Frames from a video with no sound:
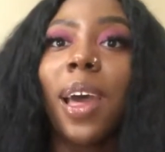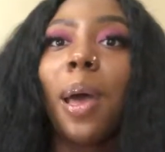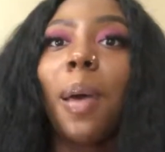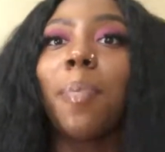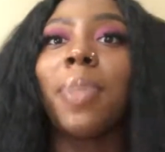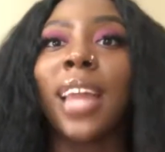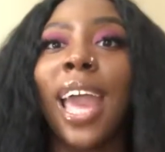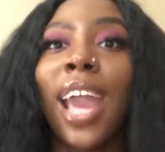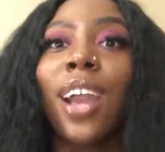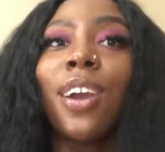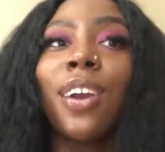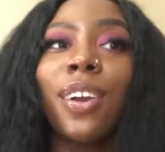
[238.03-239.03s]
a
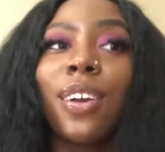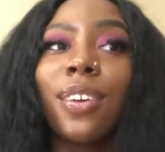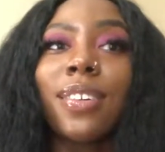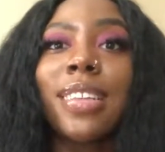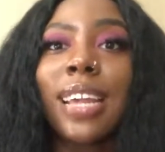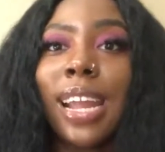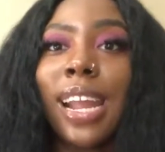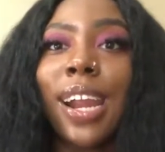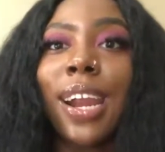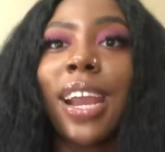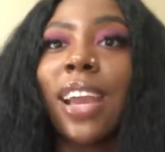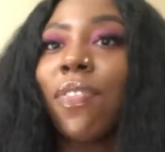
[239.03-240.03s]
black girl's
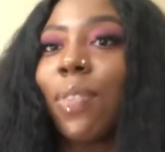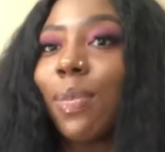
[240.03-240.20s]
hair if